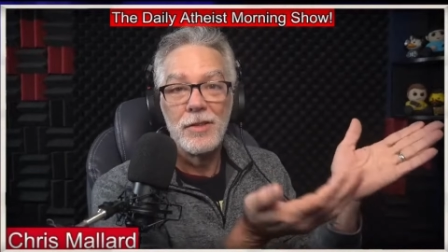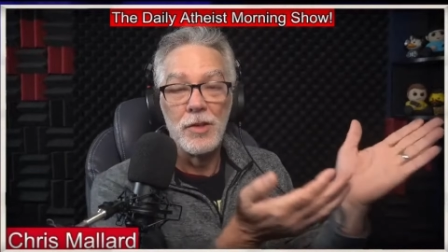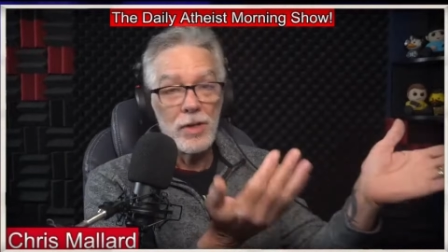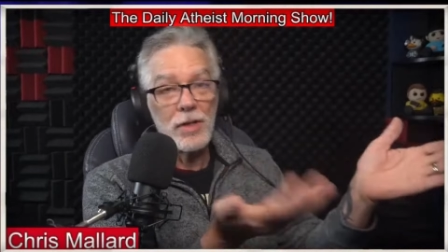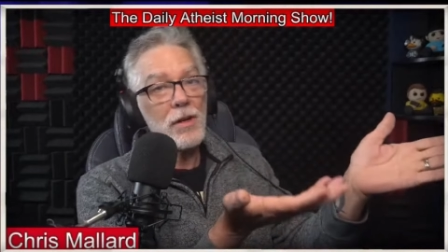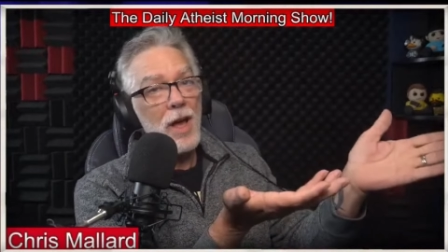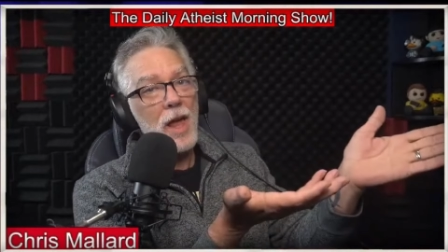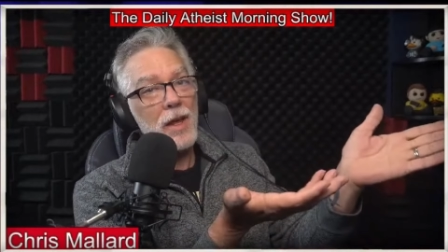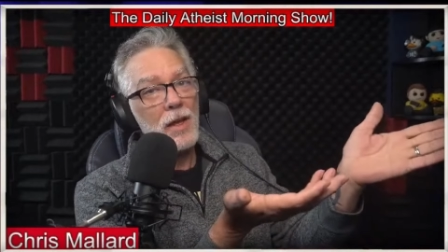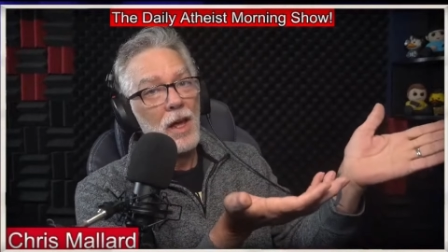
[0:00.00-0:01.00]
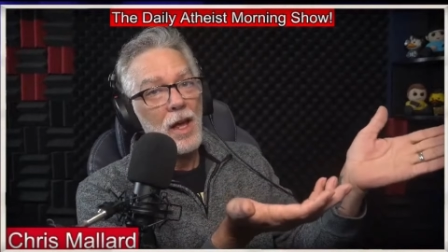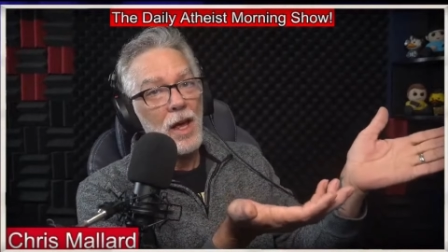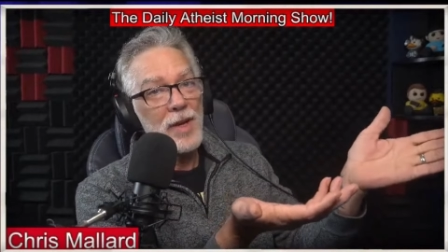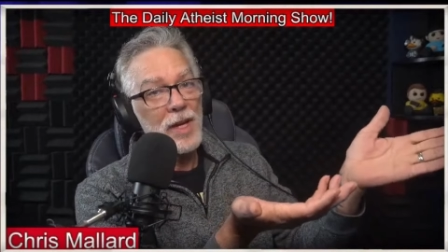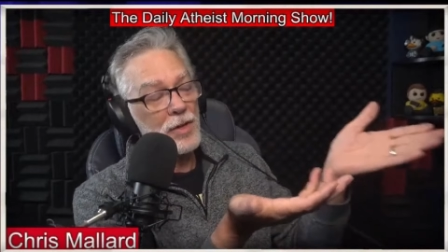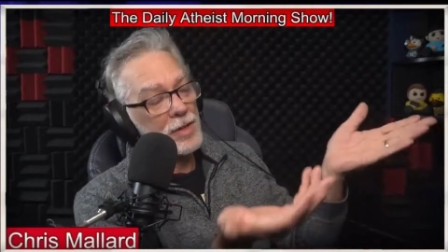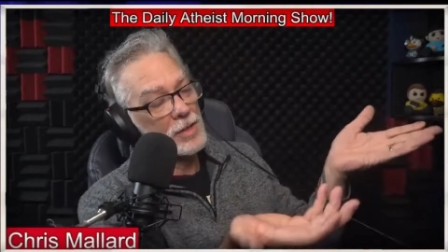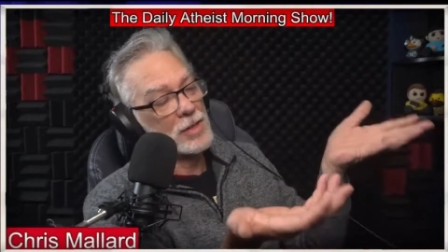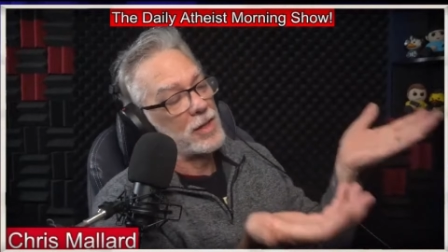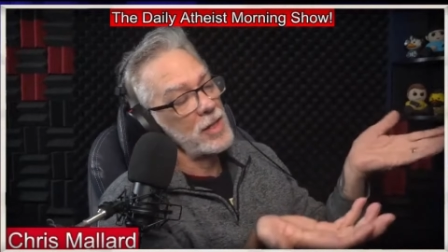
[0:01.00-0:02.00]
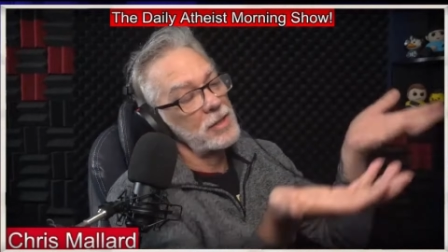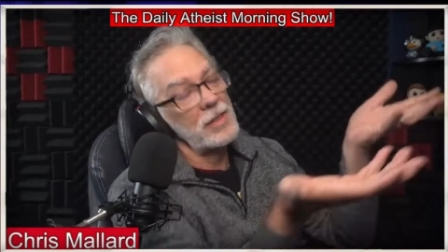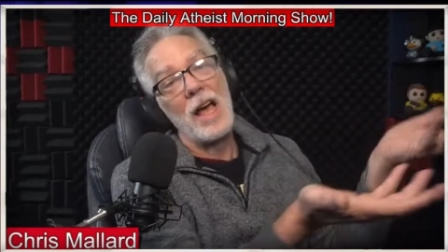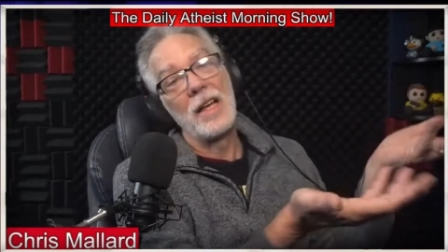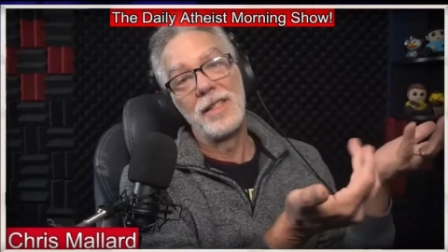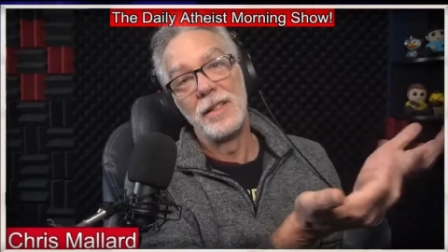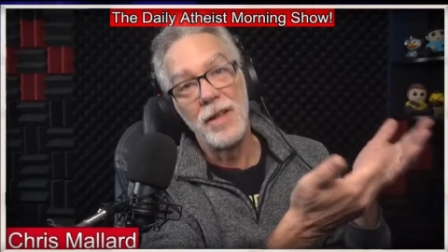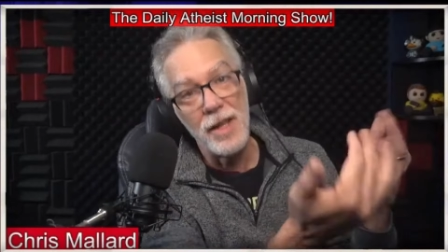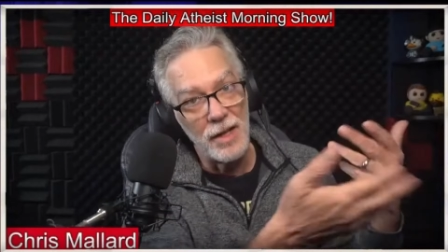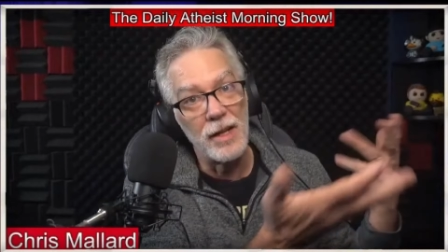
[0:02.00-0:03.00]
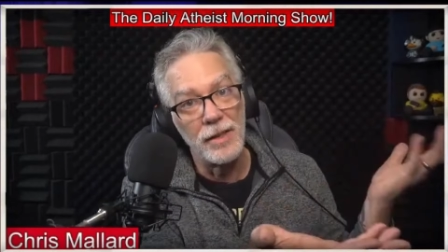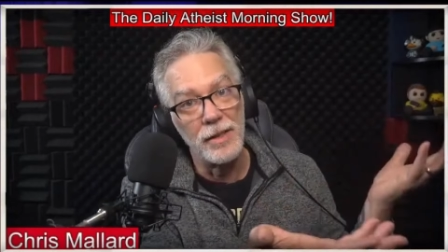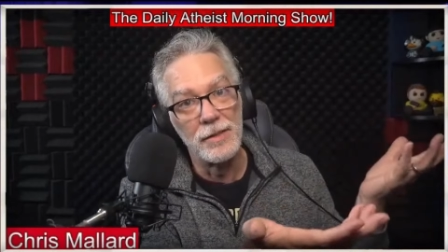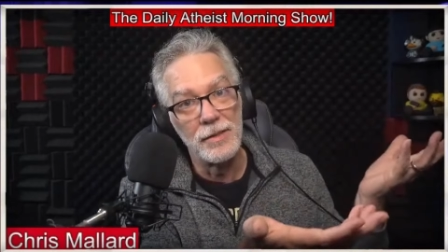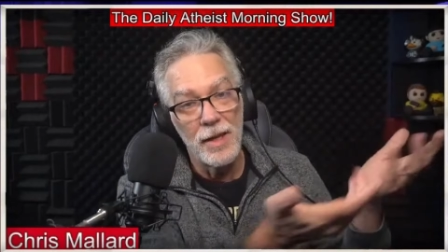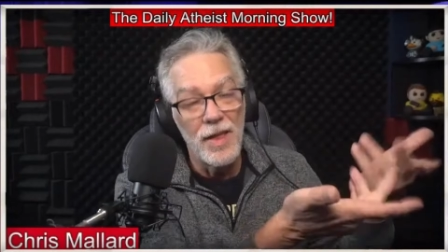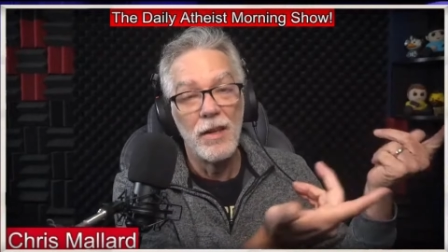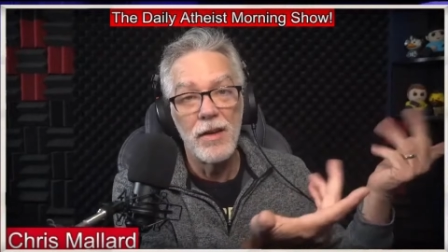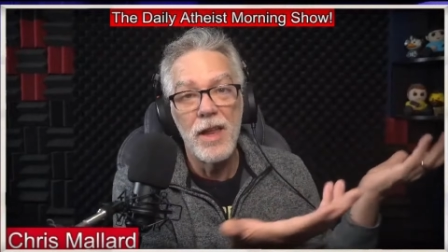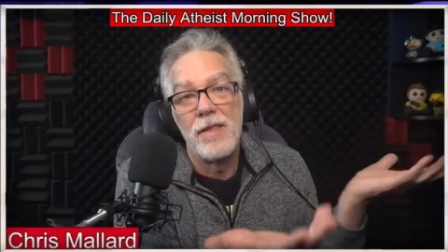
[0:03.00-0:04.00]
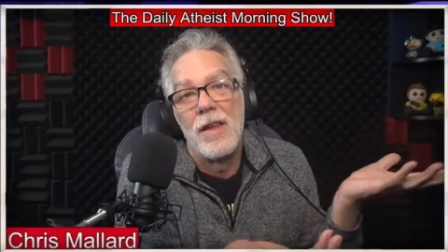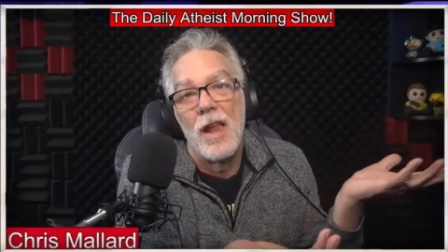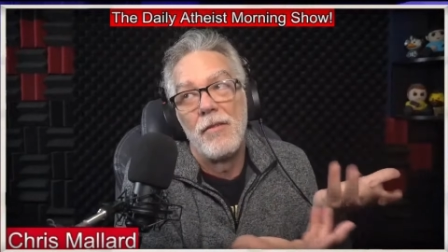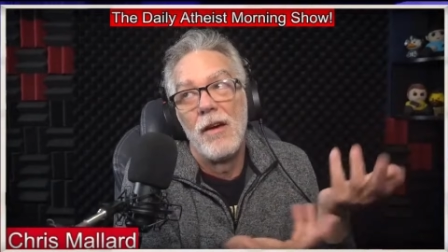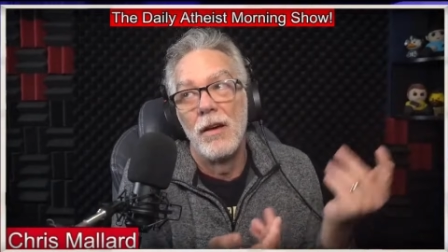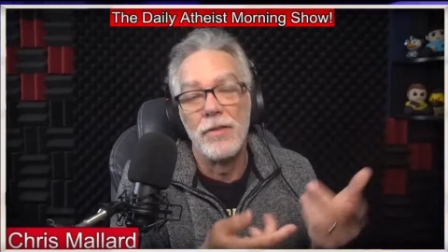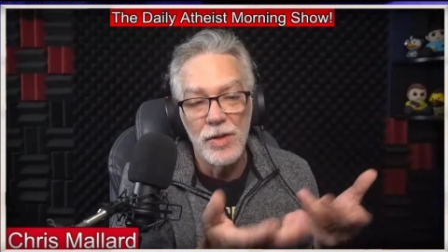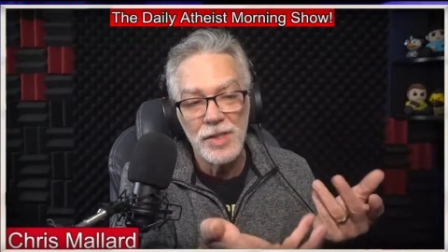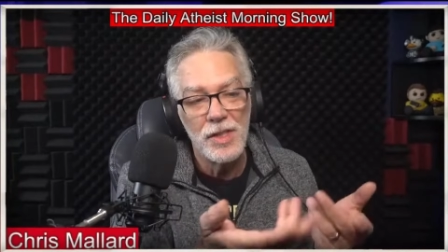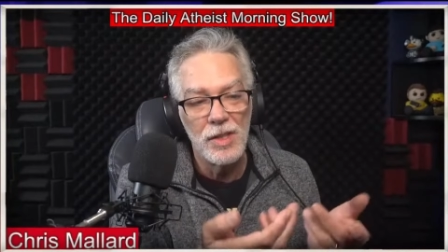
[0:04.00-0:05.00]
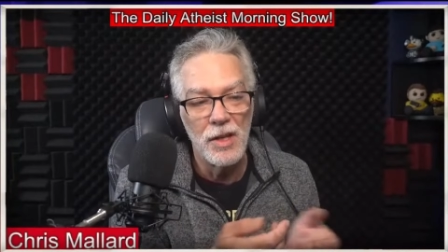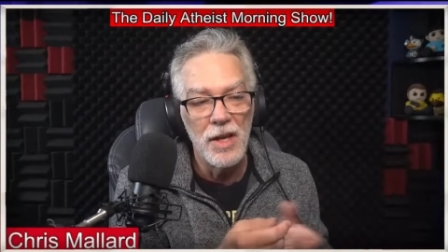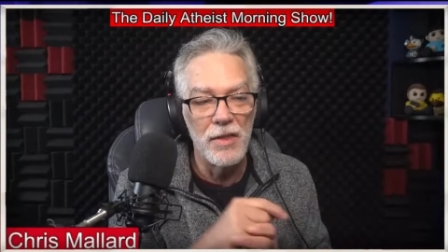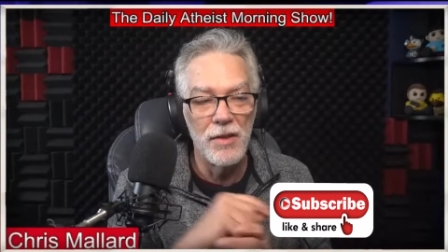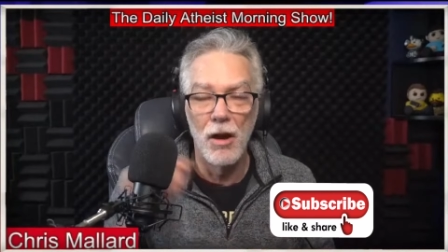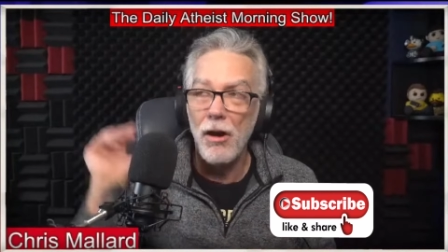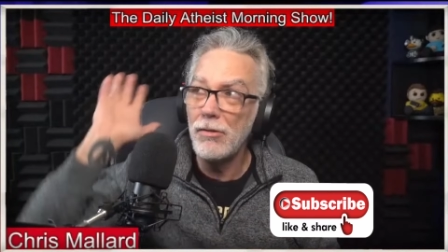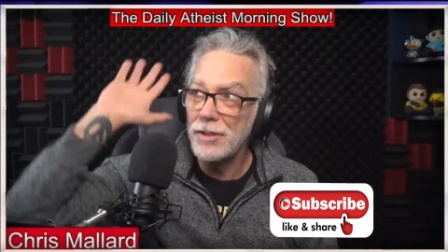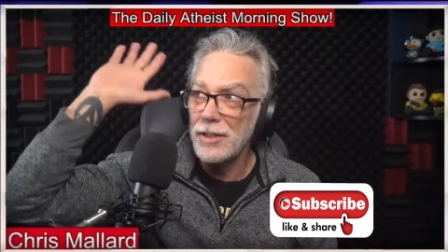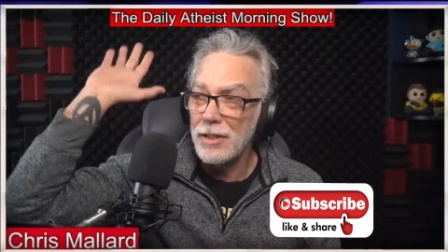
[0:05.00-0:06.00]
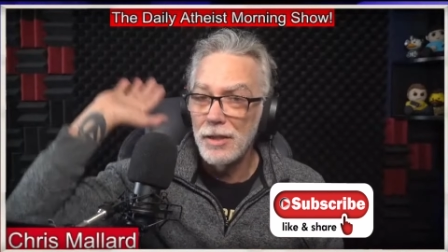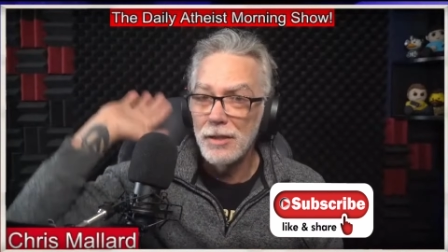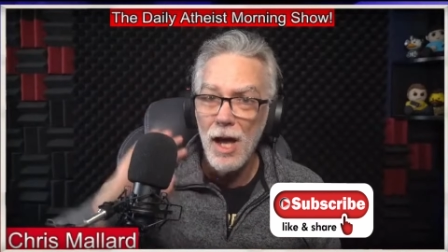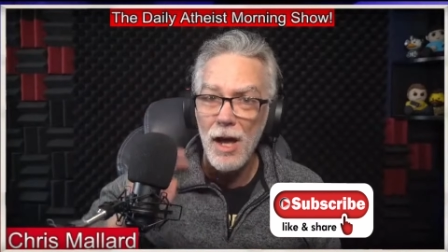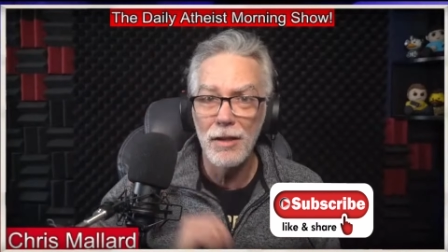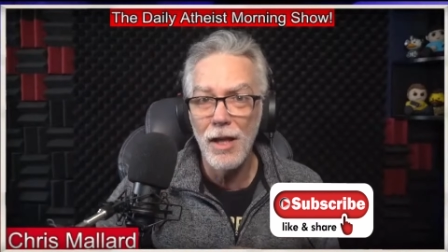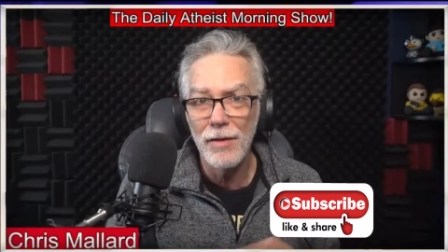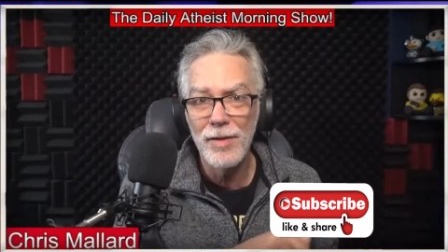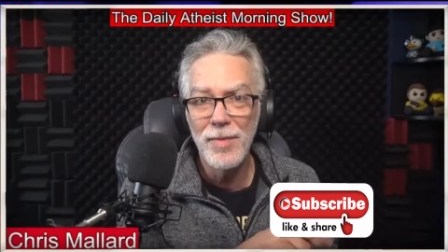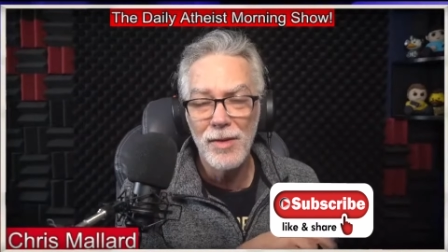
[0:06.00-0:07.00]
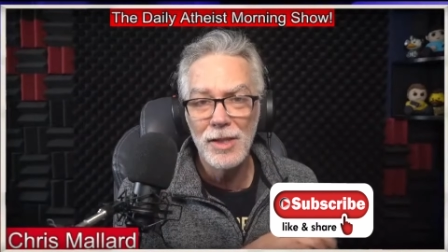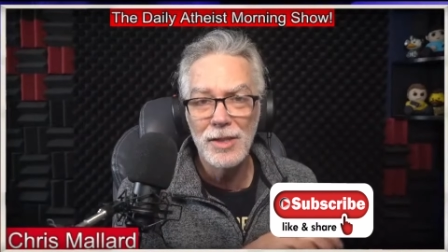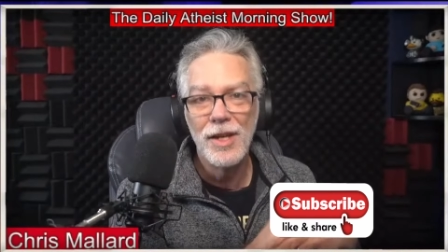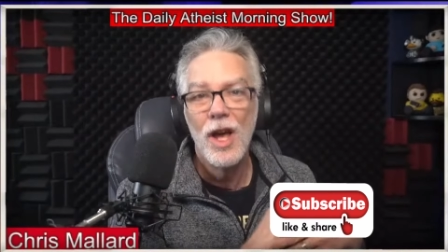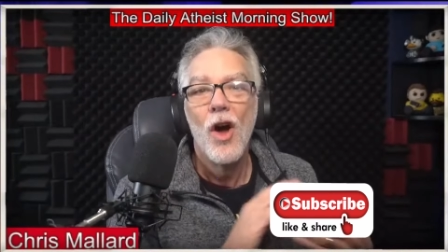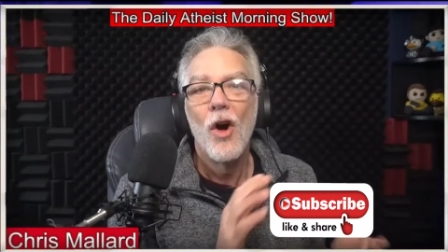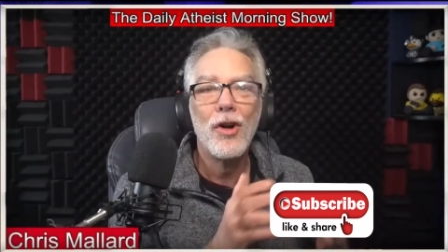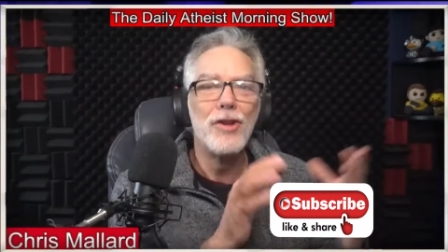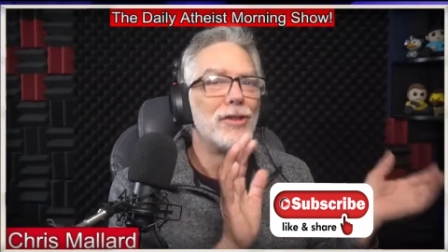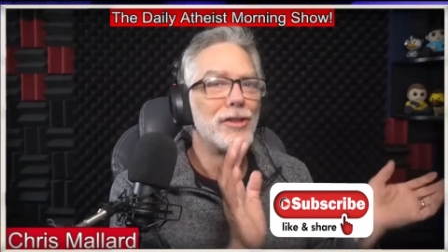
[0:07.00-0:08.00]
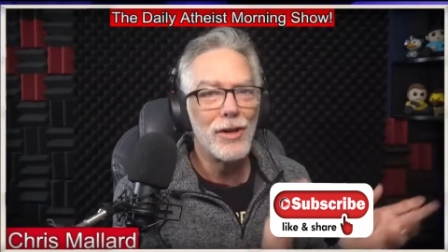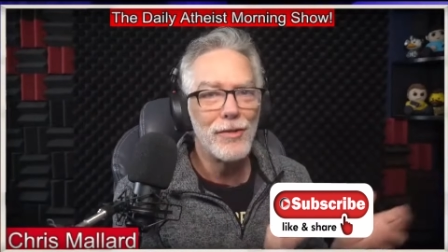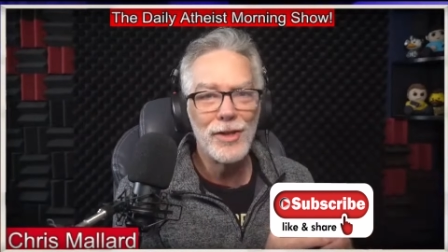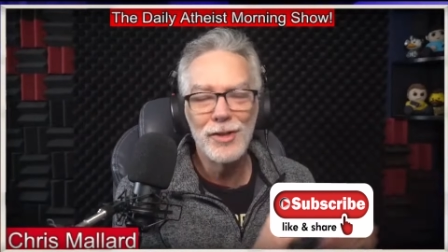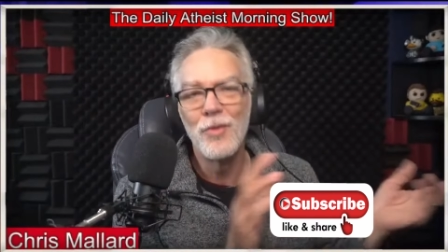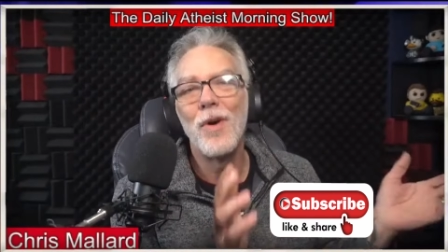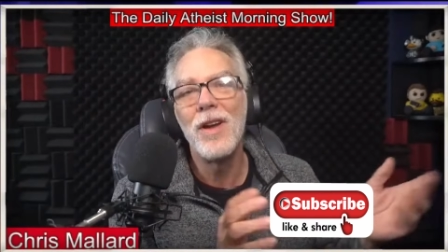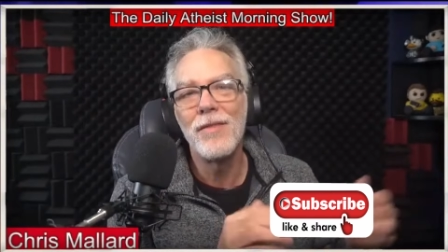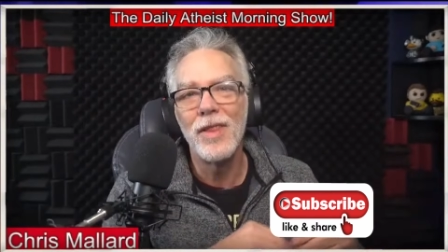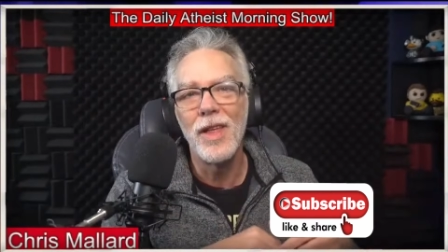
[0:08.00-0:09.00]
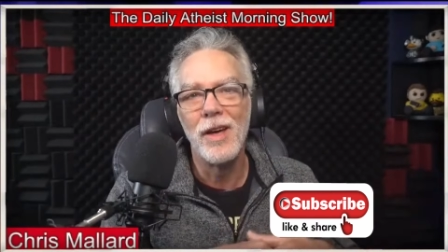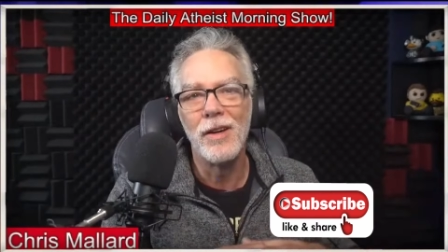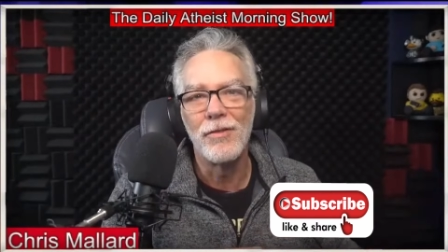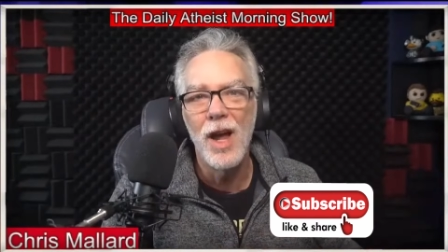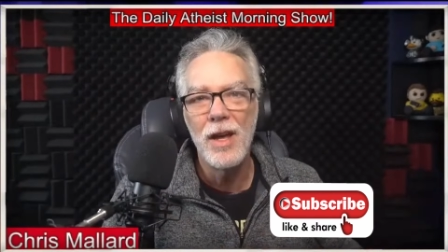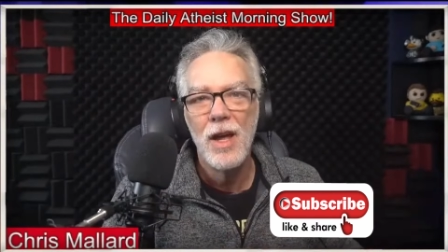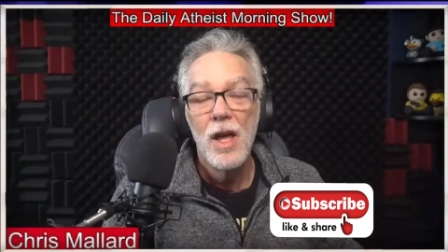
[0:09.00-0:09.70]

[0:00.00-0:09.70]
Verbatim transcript: You can look at it. I mean, Christians say this. I say, look at it like this. And they look at it and they're like, well, the Christians look at it and they go, oh, Jesus is God, love and mercy, or you deserve this, or whatever the hell, right?